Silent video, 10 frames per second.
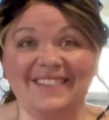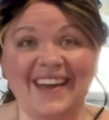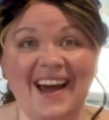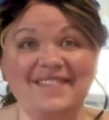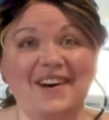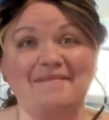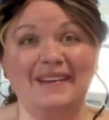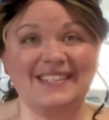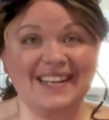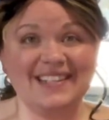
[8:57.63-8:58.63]
we have our
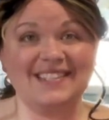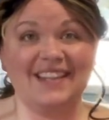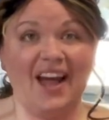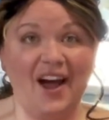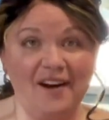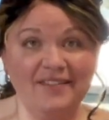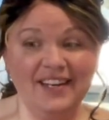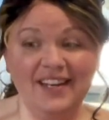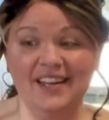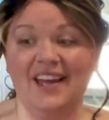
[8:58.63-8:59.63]
biscuits in the oven
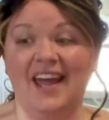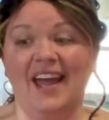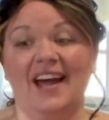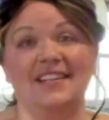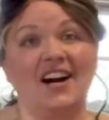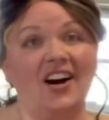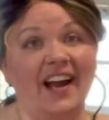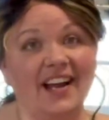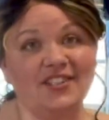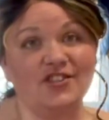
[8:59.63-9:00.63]
and our
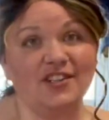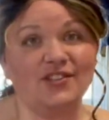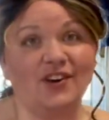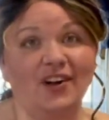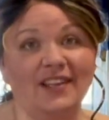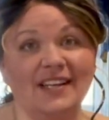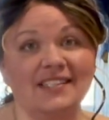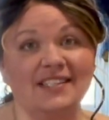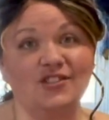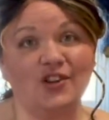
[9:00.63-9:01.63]
extras are on
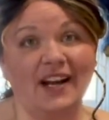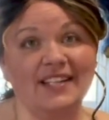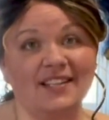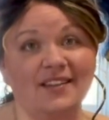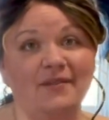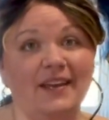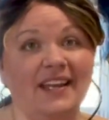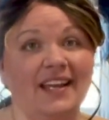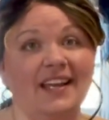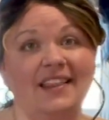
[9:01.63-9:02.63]
this tray so that we
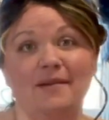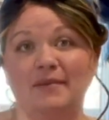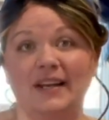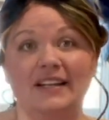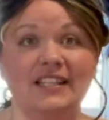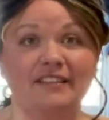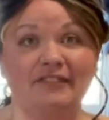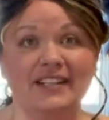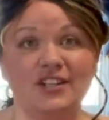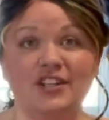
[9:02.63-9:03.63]
can get them put the
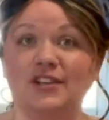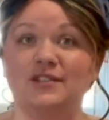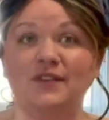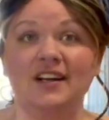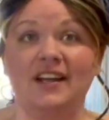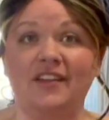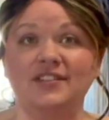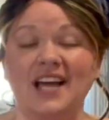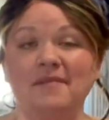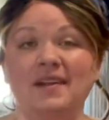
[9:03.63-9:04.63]
freezer to use for another
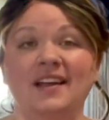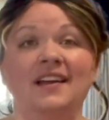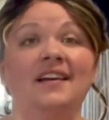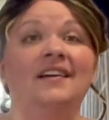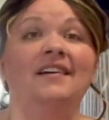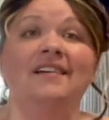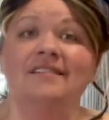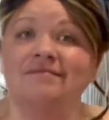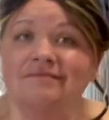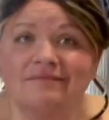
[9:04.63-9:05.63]
time,
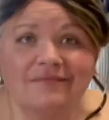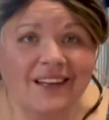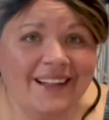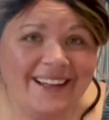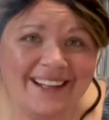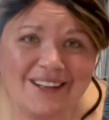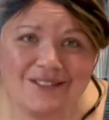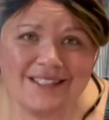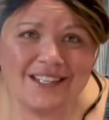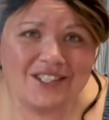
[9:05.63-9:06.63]
clean
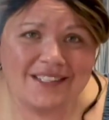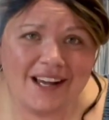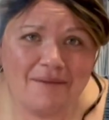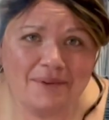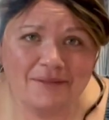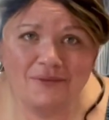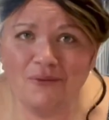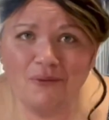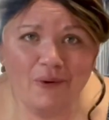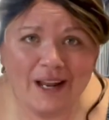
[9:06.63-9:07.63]
those dishes up.
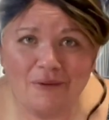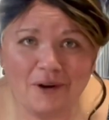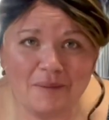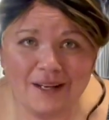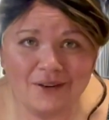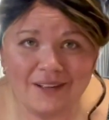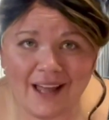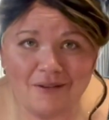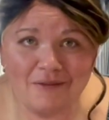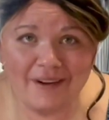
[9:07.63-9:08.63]
We don't want to be doing
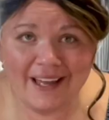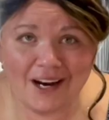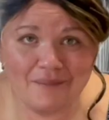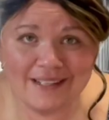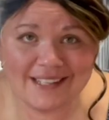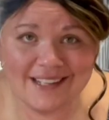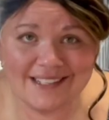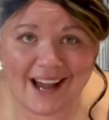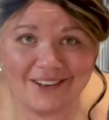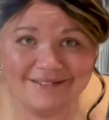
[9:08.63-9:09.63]
that when we get our biscuits
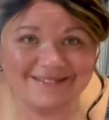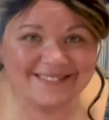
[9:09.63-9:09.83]
out.